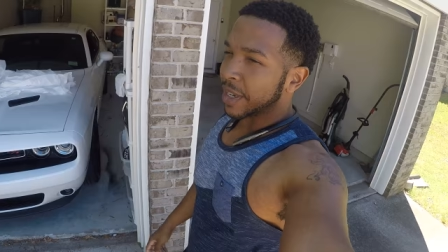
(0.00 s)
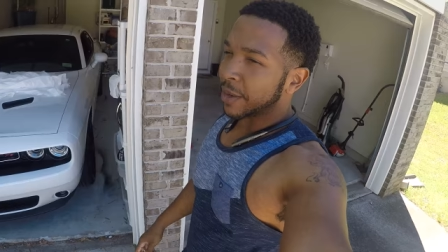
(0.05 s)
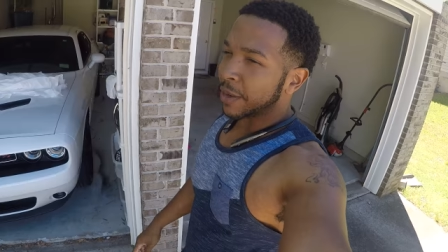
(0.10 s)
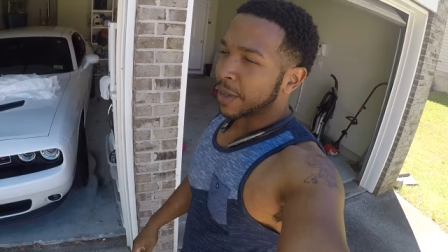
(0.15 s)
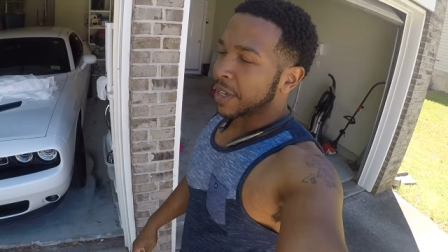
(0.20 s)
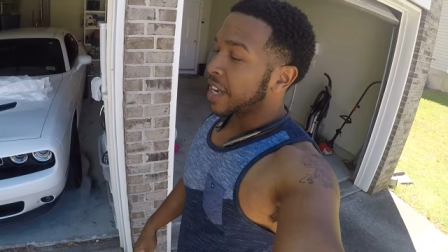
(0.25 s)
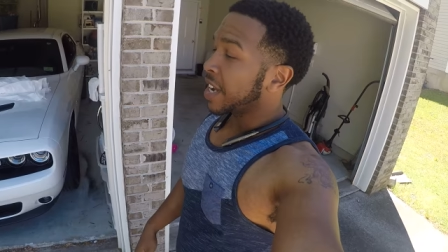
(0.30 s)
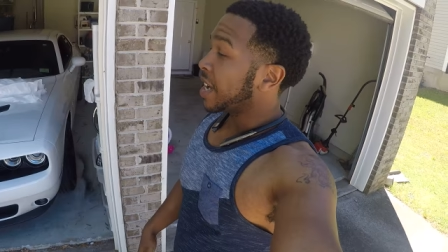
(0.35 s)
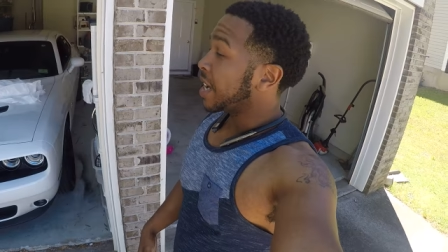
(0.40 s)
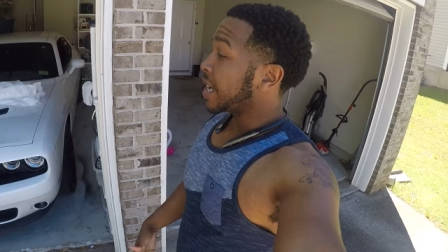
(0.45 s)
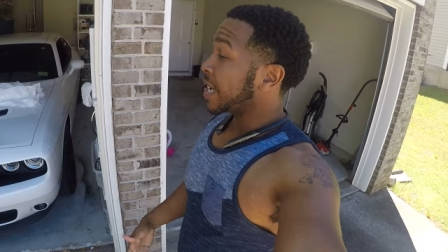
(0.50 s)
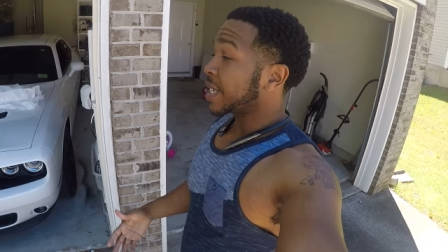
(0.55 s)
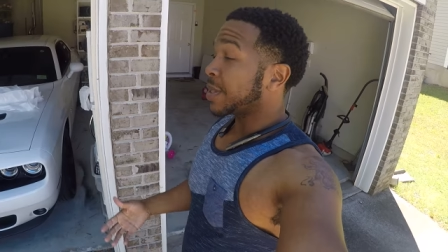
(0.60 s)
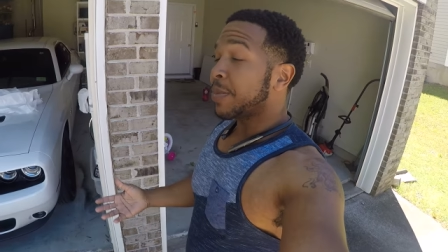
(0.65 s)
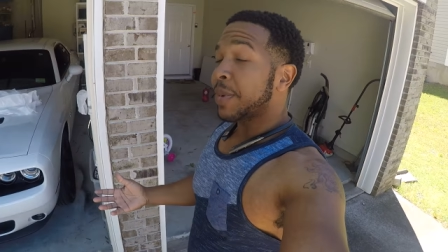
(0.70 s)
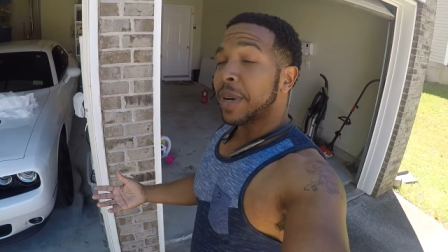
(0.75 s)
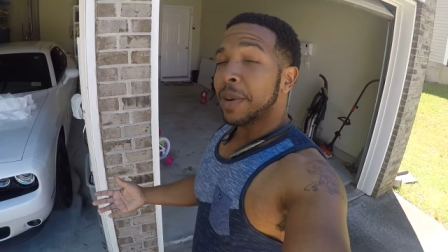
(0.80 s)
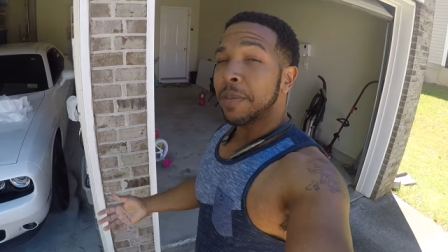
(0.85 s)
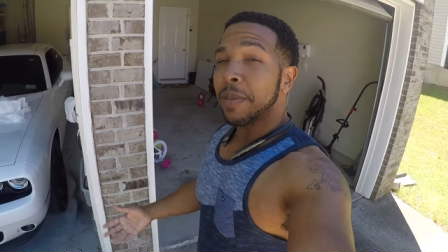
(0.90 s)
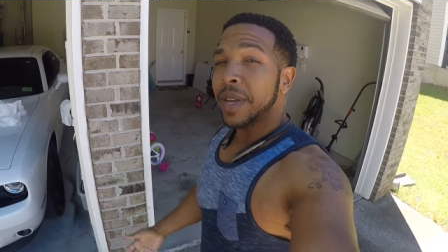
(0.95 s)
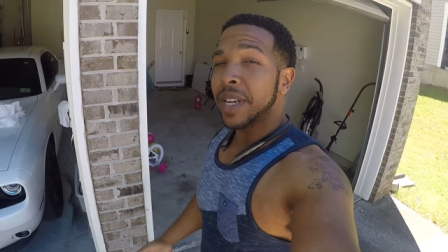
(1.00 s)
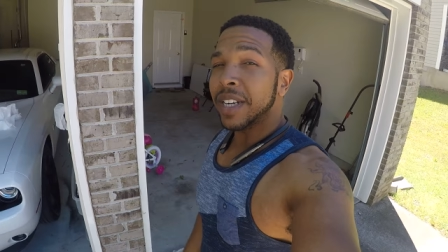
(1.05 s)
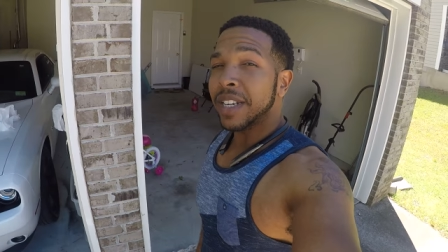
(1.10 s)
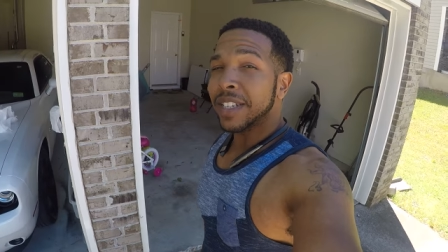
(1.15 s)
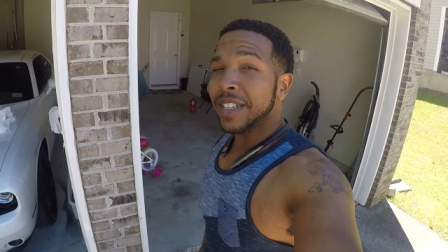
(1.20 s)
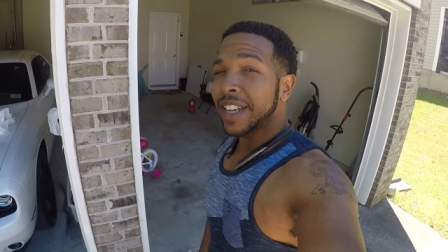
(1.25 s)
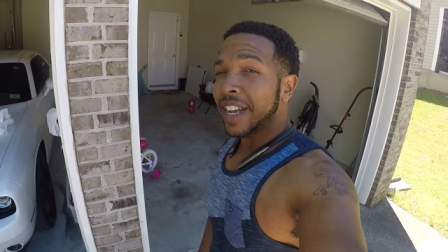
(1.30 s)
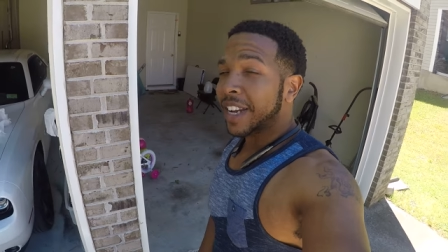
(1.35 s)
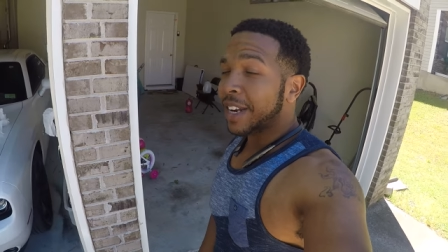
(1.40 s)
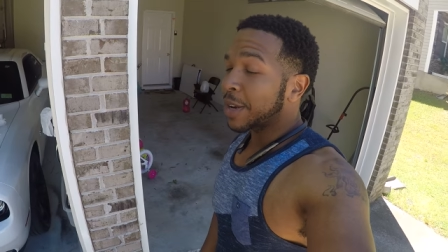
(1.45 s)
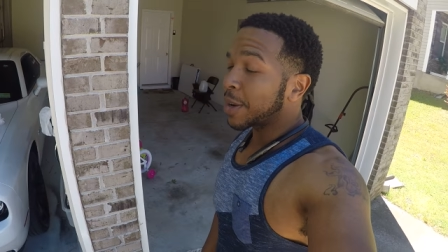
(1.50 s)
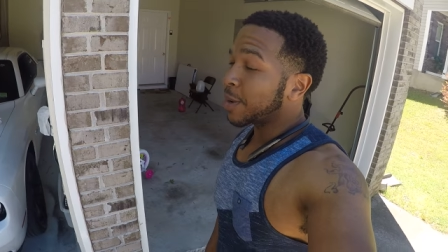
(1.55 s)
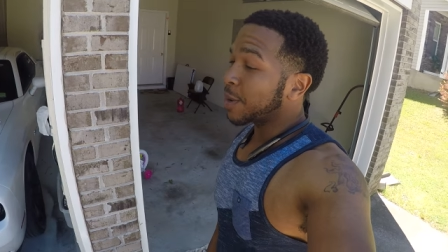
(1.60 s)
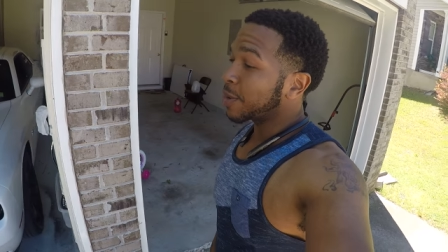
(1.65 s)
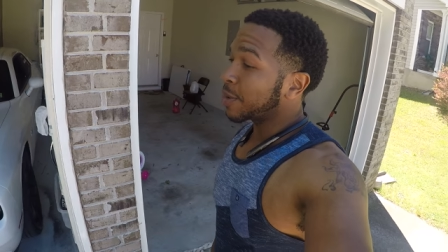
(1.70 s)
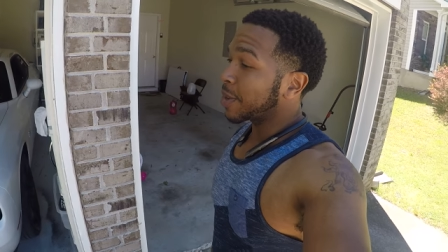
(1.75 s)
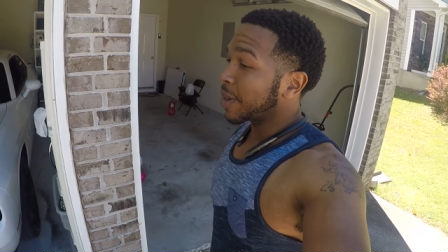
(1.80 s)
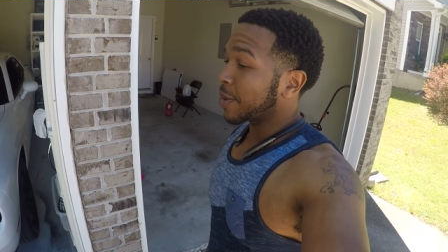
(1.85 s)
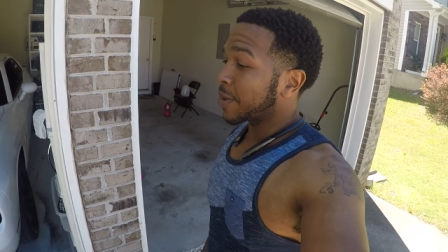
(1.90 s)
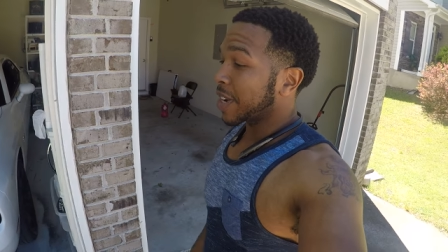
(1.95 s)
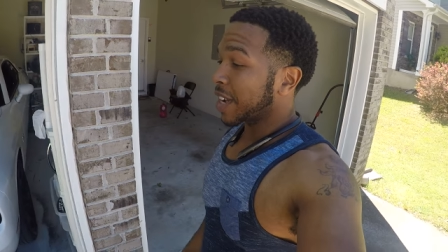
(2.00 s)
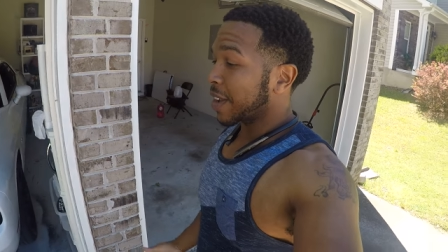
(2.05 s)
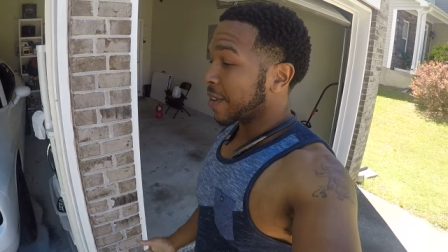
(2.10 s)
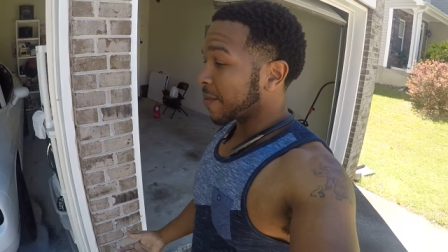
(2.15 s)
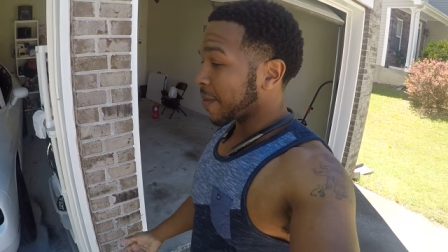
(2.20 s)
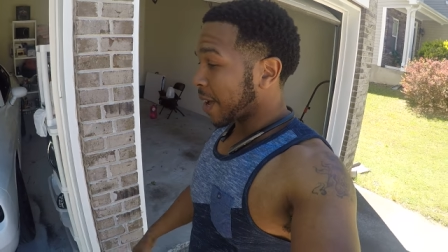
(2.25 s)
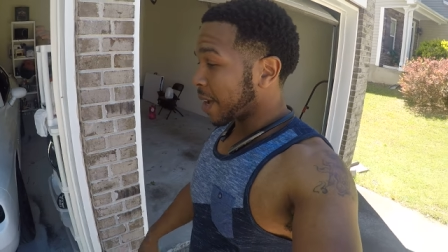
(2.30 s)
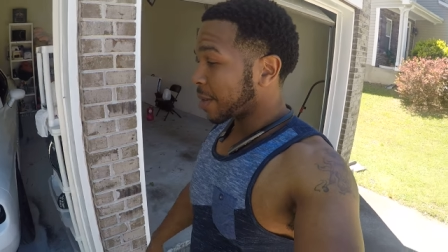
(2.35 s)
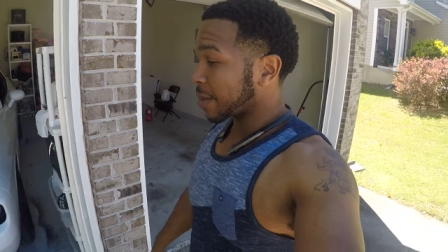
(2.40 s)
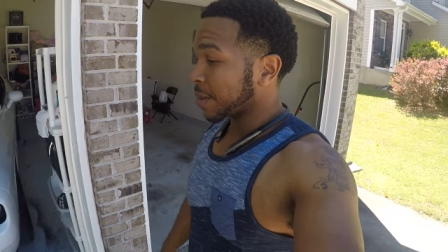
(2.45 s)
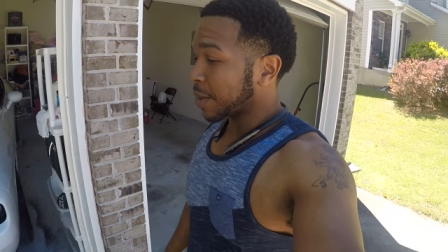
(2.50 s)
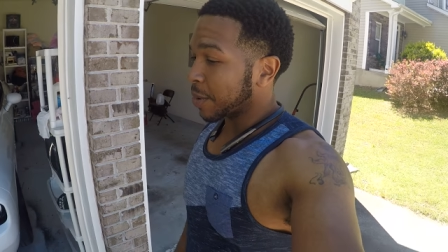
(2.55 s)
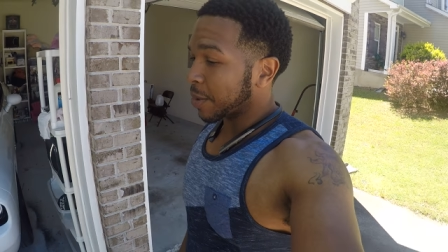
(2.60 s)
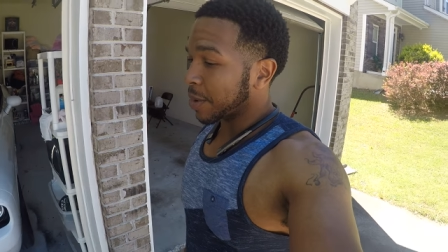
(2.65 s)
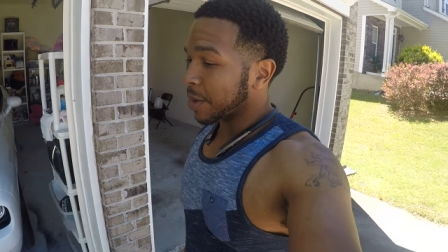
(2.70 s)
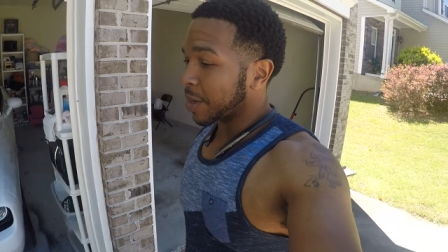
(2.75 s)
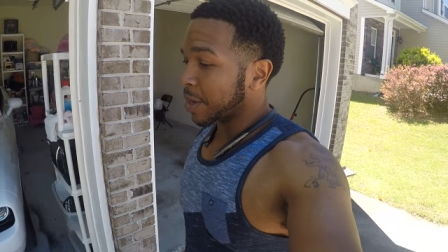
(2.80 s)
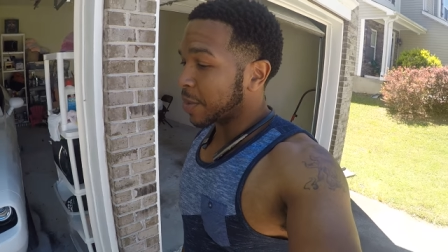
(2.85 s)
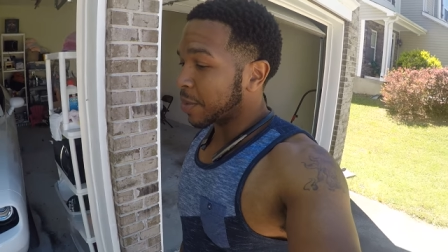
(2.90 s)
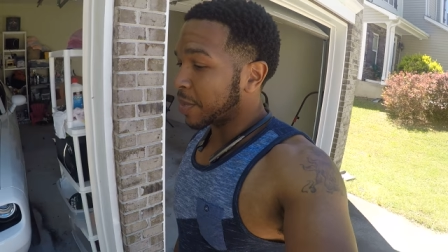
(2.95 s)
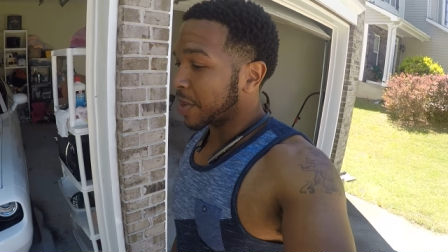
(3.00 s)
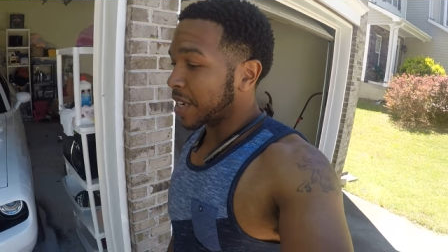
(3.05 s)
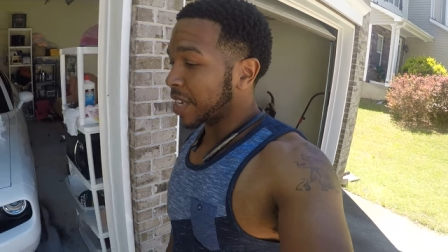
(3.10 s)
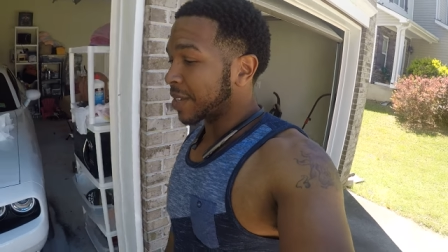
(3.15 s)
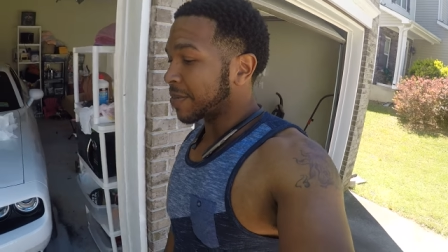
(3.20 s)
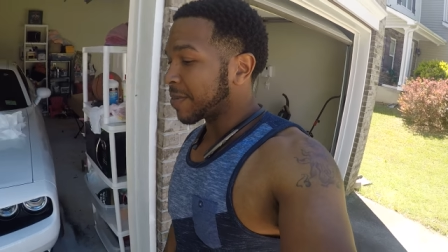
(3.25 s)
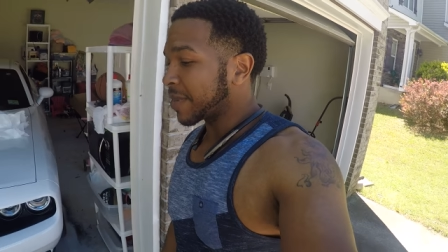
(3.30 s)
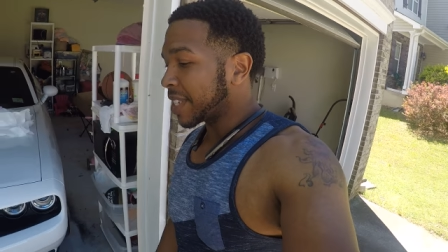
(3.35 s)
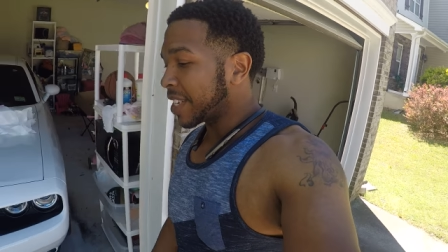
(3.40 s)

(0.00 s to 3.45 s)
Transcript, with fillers: know. It's been a minute. I know, yo, I got finals going on, but